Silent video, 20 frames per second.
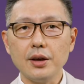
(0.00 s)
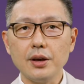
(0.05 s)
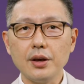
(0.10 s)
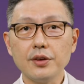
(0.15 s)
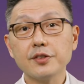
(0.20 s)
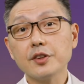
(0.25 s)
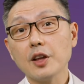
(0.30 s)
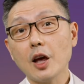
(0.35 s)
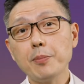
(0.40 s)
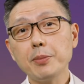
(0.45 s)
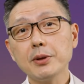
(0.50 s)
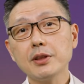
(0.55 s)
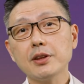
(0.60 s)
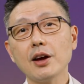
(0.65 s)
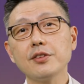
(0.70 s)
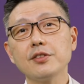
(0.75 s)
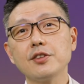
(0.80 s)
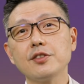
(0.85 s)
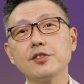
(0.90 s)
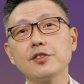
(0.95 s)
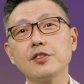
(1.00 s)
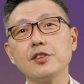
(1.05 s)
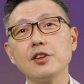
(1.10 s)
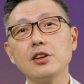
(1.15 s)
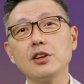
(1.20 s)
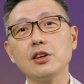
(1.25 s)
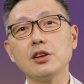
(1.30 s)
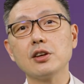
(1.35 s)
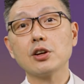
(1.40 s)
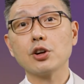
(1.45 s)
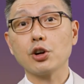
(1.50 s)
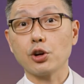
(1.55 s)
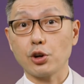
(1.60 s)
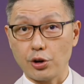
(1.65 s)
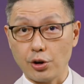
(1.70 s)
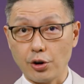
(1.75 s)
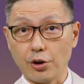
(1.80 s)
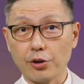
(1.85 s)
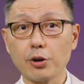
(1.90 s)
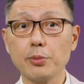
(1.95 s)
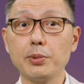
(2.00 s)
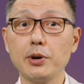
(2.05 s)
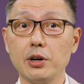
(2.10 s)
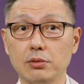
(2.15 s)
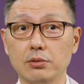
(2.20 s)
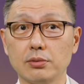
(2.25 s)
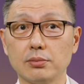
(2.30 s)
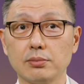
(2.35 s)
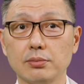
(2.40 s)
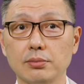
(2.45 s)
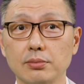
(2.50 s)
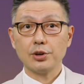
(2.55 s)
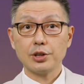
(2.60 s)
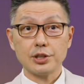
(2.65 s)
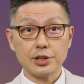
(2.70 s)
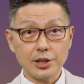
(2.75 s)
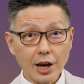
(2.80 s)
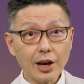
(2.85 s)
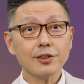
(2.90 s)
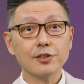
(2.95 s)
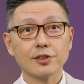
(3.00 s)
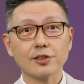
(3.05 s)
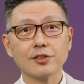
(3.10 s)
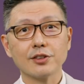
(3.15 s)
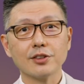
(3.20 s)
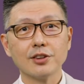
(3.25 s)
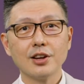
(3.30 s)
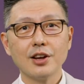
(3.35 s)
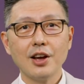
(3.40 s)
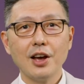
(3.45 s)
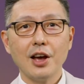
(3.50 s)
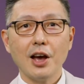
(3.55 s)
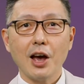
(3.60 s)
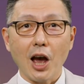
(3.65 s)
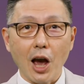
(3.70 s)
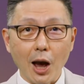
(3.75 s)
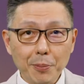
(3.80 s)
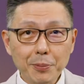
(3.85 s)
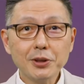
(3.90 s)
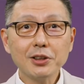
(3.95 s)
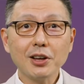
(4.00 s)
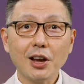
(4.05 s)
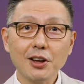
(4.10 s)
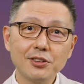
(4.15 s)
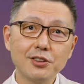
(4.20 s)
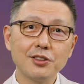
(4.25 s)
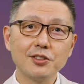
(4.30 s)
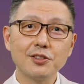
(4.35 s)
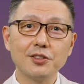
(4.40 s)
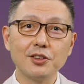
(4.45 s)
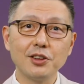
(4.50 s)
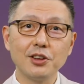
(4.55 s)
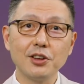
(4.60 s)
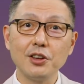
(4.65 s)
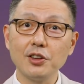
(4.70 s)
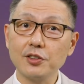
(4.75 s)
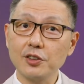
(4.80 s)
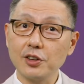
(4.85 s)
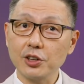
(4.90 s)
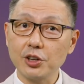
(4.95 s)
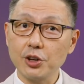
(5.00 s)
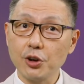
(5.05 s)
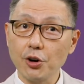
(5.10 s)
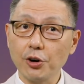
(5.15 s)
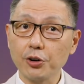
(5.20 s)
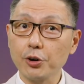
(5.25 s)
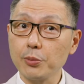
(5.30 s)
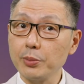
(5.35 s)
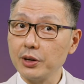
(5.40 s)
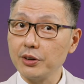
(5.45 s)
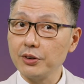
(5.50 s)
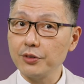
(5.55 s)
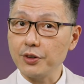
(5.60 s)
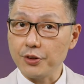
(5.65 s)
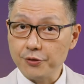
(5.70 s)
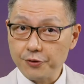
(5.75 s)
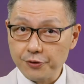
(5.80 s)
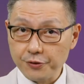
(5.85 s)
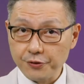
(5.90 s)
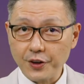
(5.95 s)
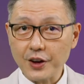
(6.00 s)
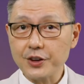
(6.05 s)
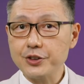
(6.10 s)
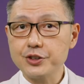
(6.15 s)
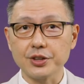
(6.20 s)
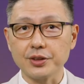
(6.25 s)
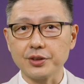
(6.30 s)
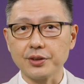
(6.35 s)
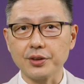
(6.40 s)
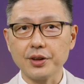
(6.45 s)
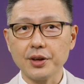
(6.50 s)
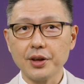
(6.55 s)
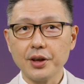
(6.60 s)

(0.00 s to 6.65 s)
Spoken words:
Is hepatitis C curable? Yes, hepatitis C is a curable infection.